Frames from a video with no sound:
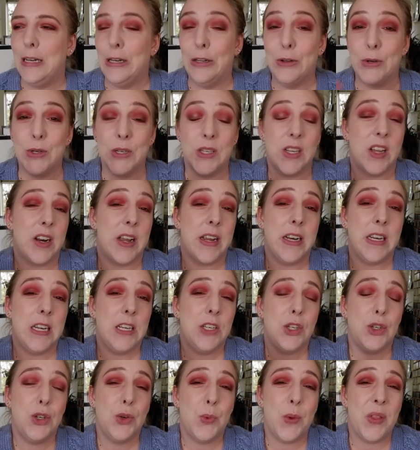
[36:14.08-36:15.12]
looks that I
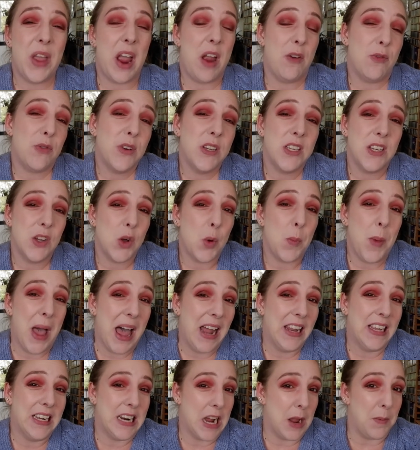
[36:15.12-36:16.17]
need to do with every single
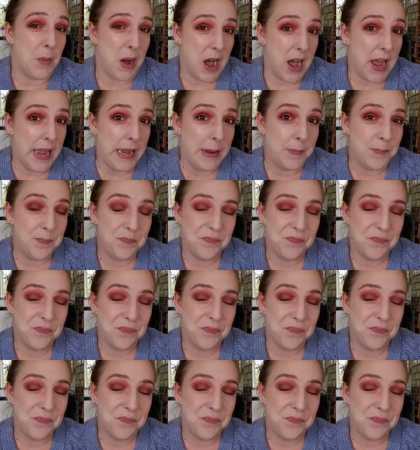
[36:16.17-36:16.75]
palette I buy.